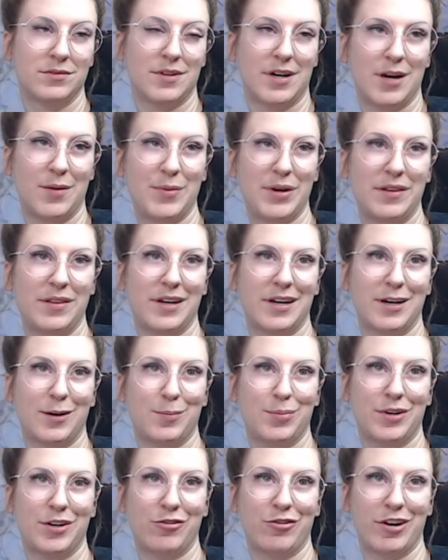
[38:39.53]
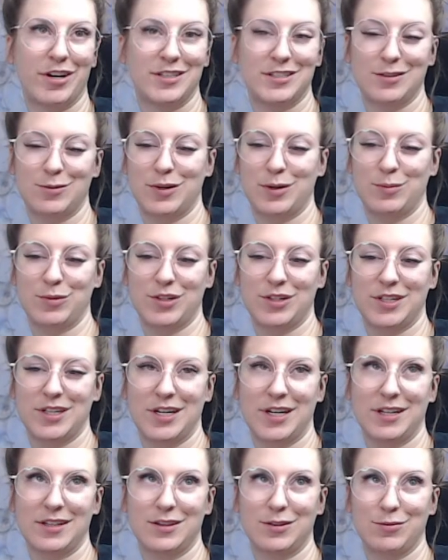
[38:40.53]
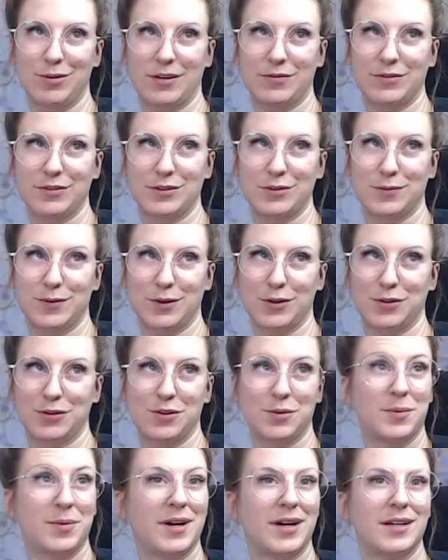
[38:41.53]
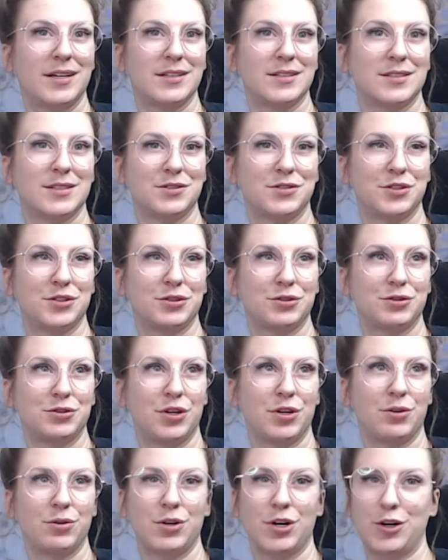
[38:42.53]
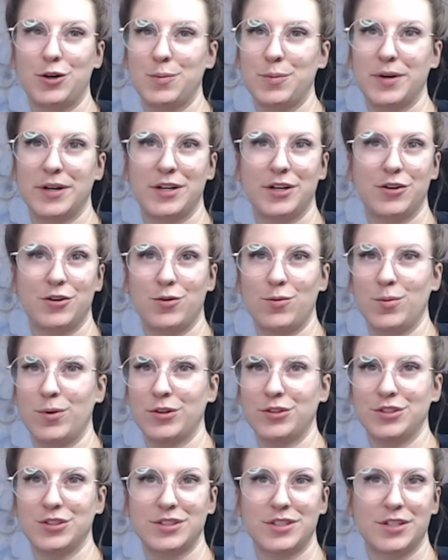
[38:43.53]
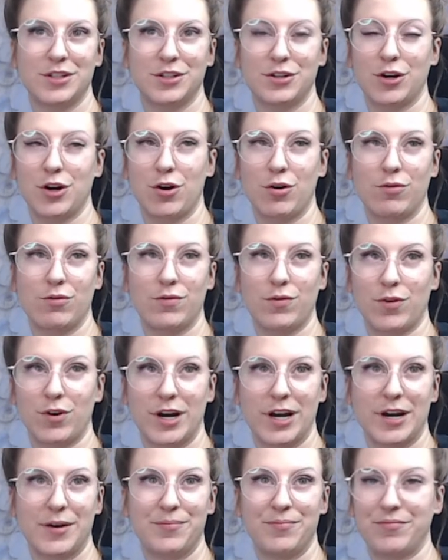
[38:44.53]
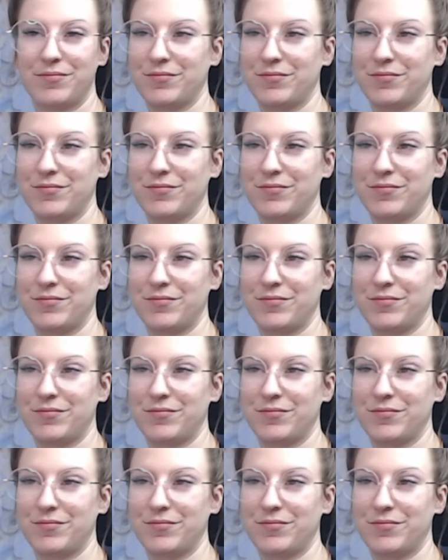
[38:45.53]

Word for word: I made the hair pretty crazy when I'm looking at the reference photo to mine. It's a little loco, but you know, we're just going to go for it.